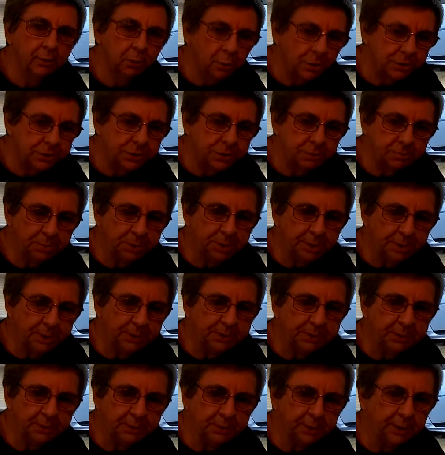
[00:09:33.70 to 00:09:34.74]
what you put
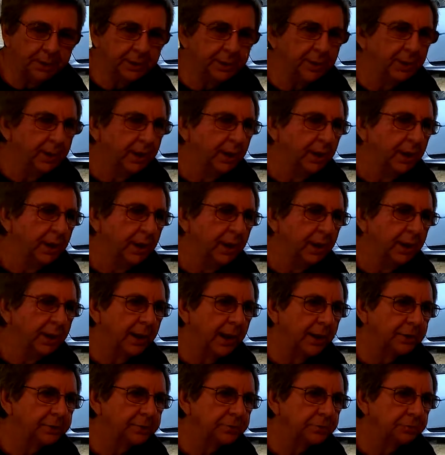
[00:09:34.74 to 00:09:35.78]
into it. And
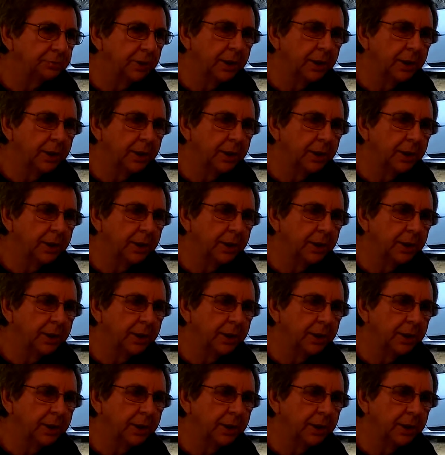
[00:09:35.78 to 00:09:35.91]
that's